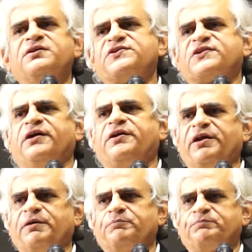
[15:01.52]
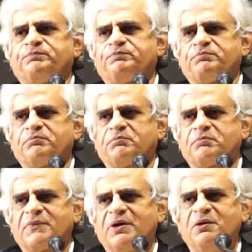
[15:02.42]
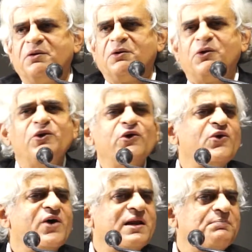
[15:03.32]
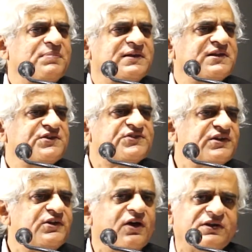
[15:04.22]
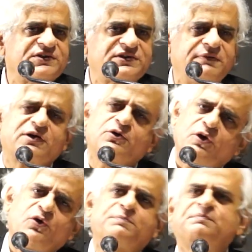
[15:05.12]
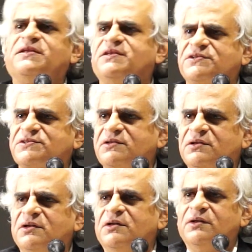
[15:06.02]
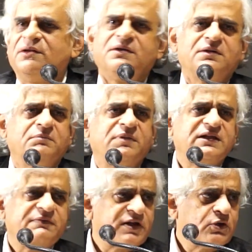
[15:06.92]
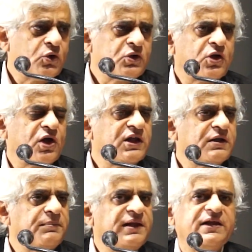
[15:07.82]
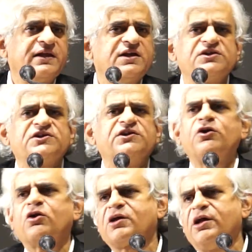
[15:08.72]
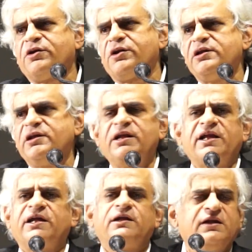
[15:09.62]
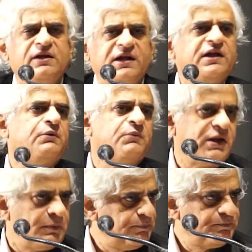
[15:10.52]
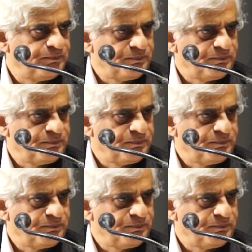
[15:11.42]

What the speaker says: in this country. No Arabpatis in dollars, there were croropatis. But there were no dollar billionaires in your country in 1991.